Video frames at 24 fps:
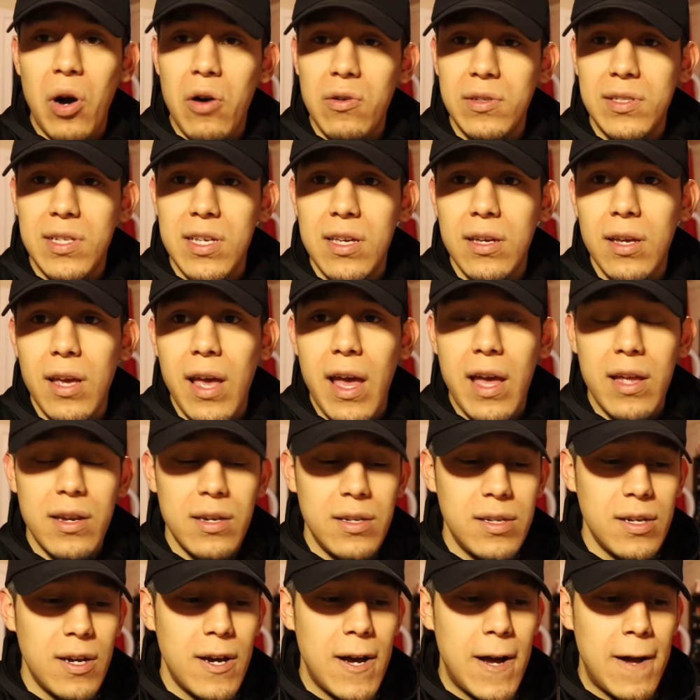posing,
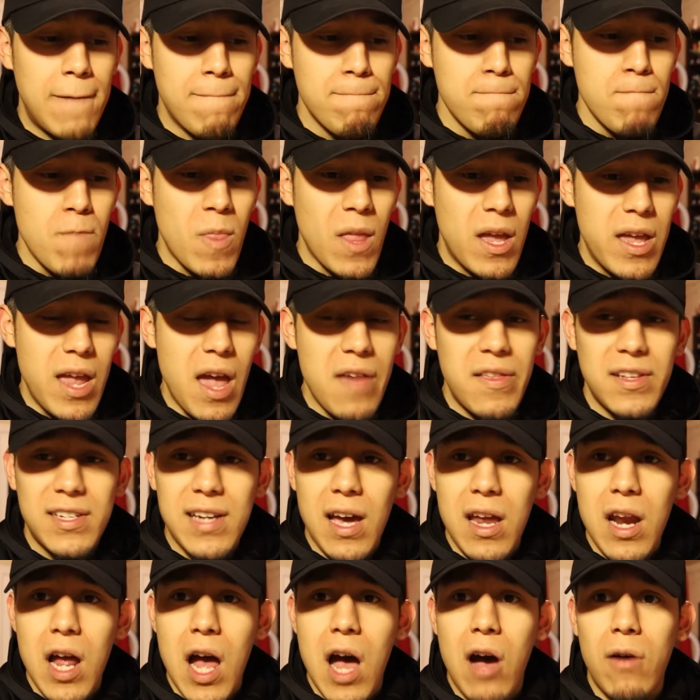and yeah, that's
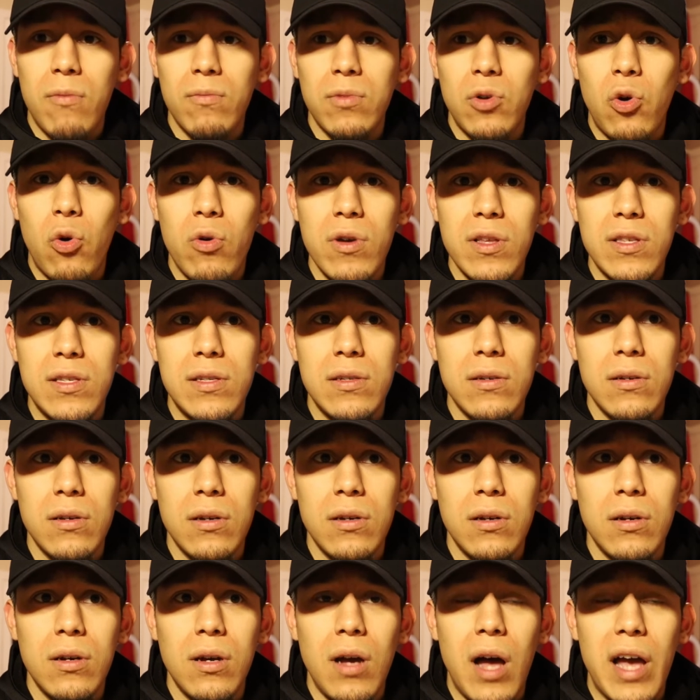kind of how I'm going
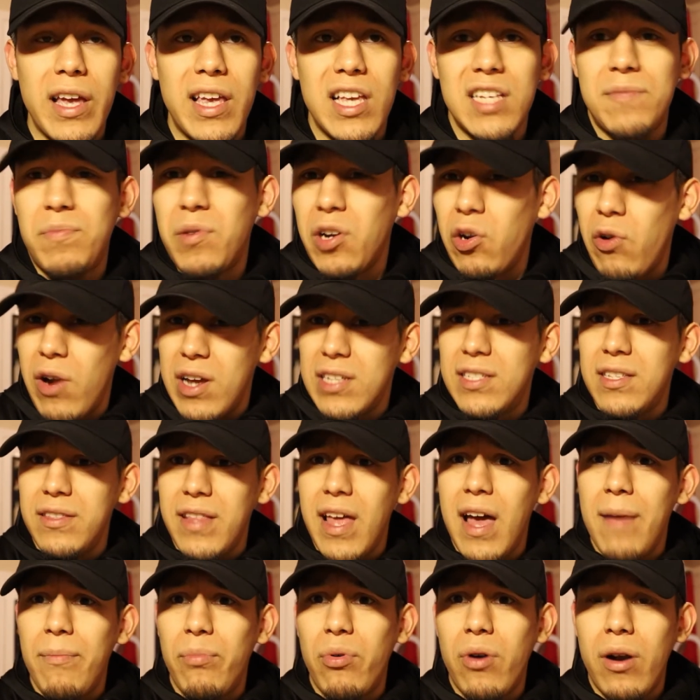to, I guess, progress
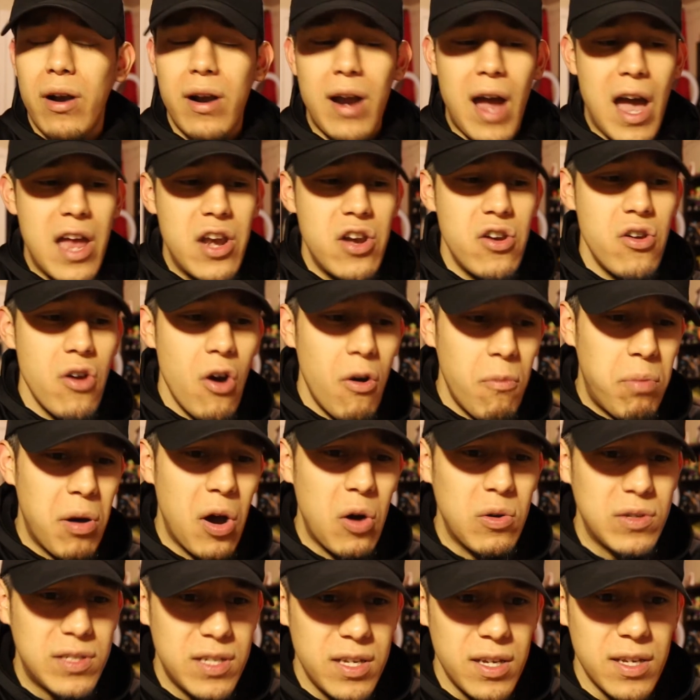in that part. I know
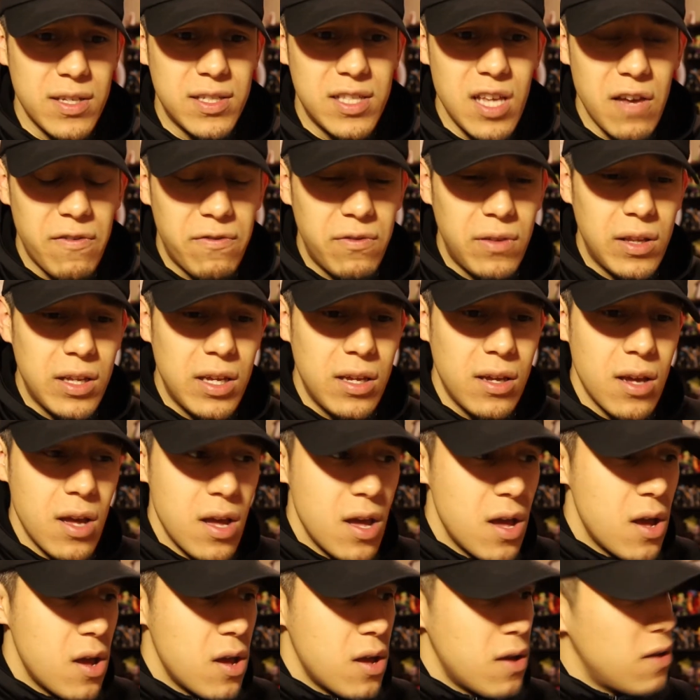posing is definitely
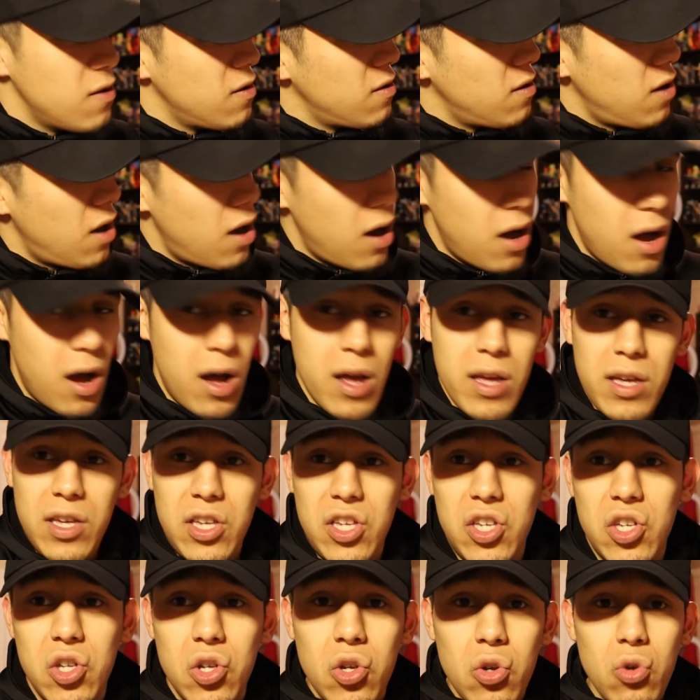a
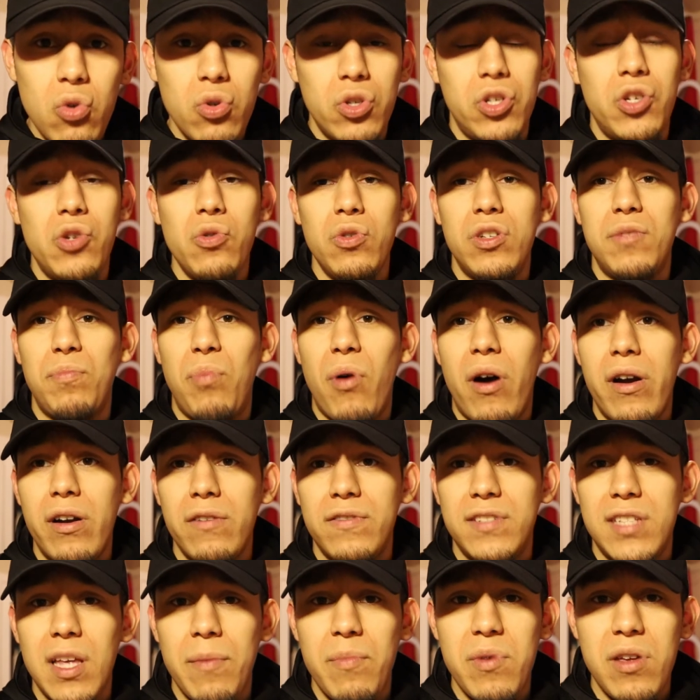huge
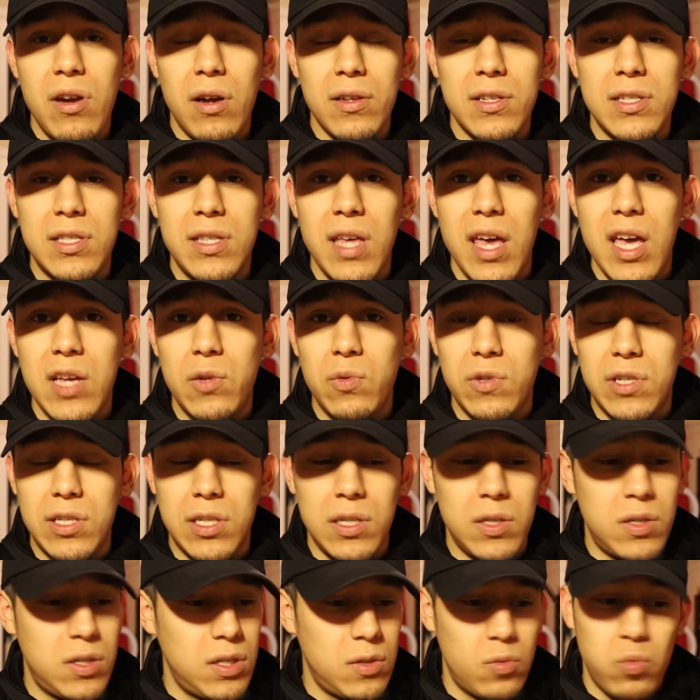part of stepping on stage, which
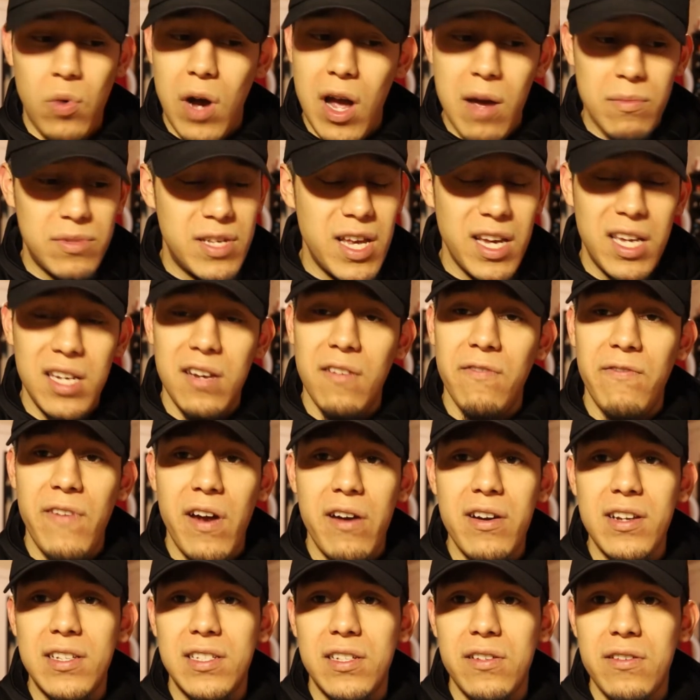is just why I'm taking it
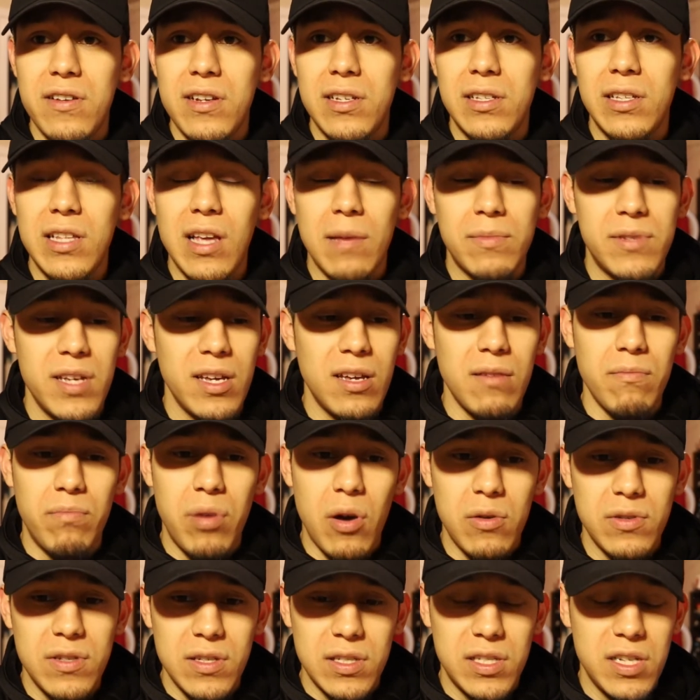very seriously. I'm taking
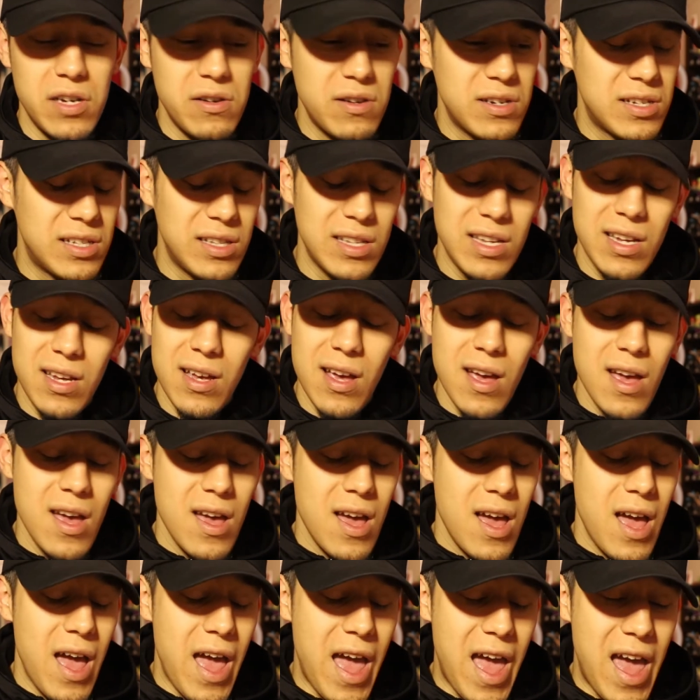posing seriously,
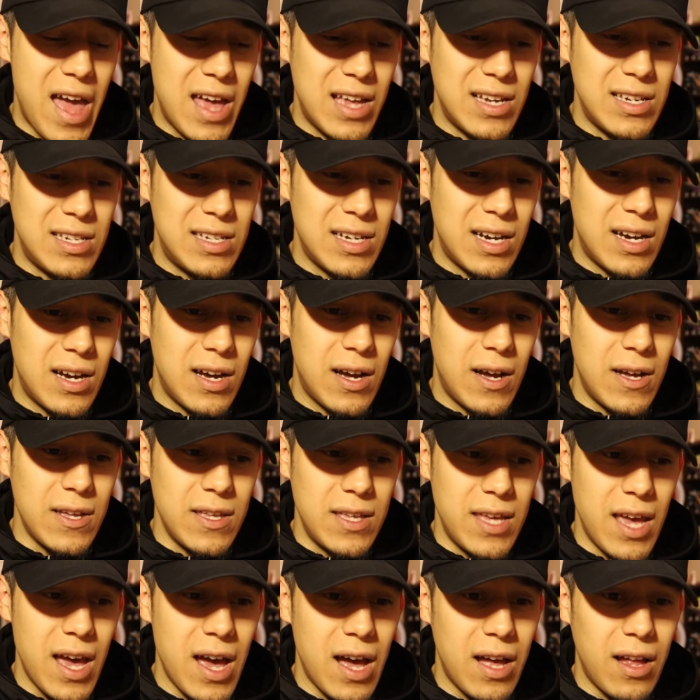and
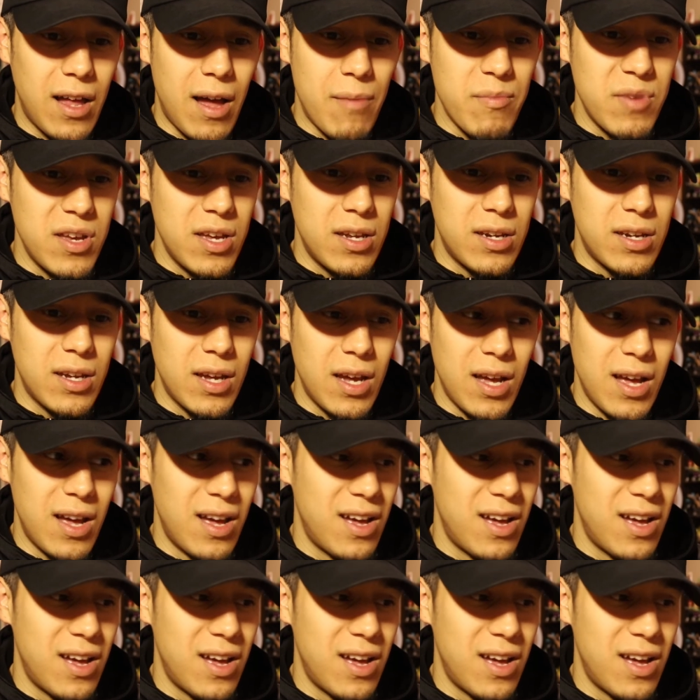yeah, I mean,